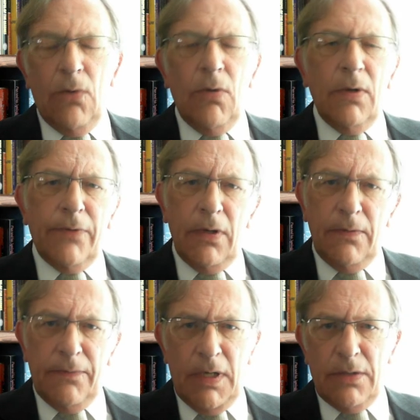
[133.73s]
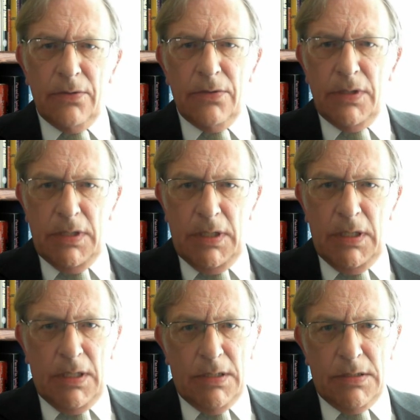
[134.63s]
well, for over 100
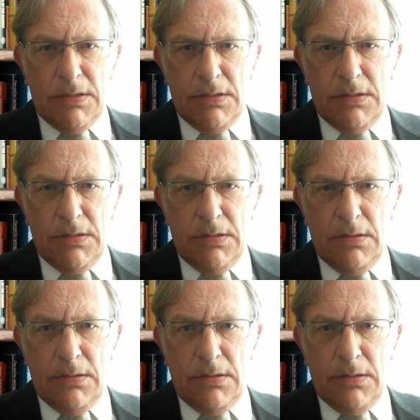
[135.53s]
years,